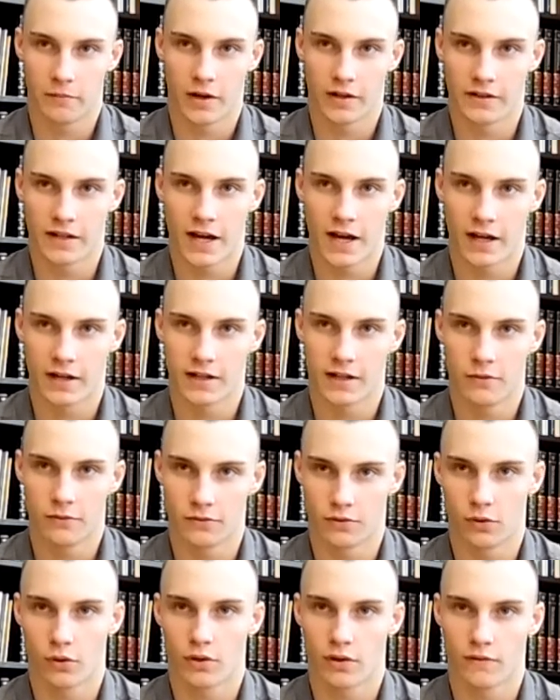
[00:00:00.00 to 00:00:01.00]
my dad he
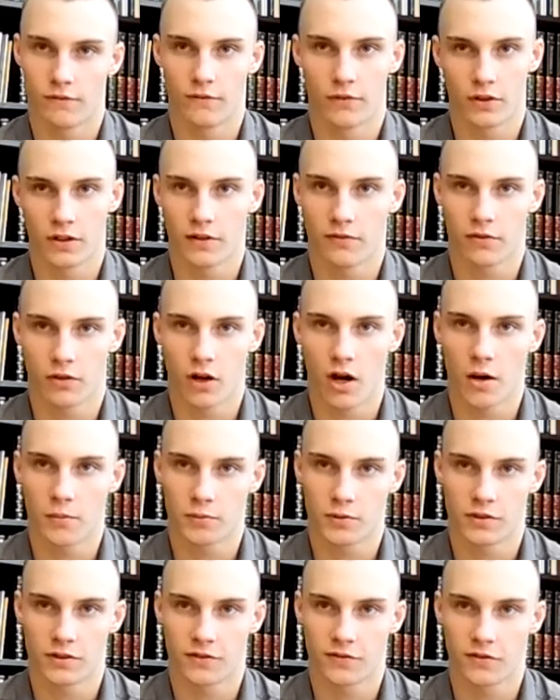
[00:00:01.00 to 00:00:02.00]
was looking for different
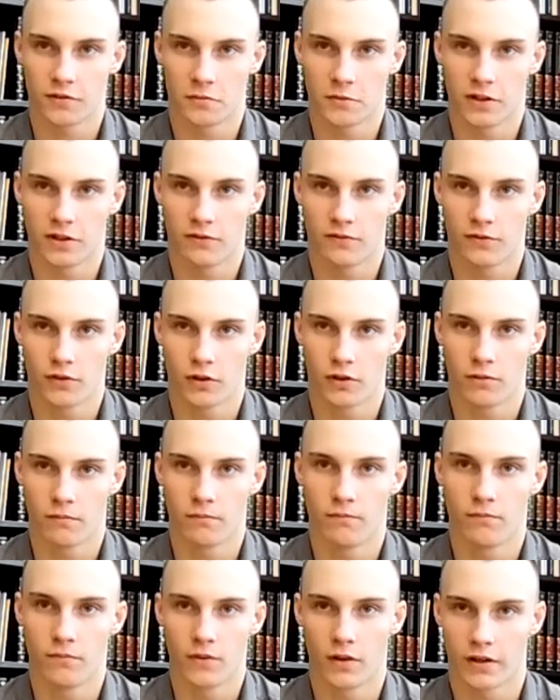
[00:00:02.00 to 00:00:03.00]
options for me
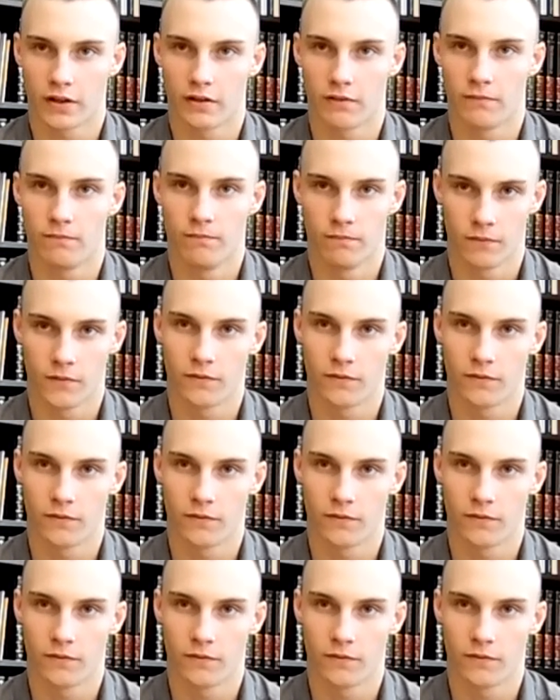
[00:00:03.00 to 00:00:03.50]
for like a